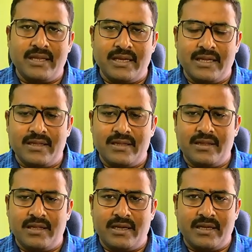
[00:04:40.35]

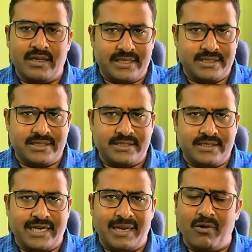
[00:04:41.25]
the
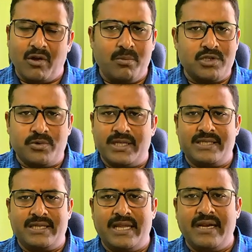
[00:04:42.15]
registration time. Almost you can
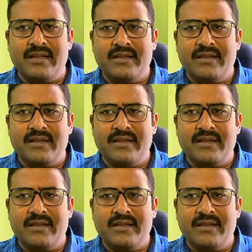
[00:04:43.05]
say that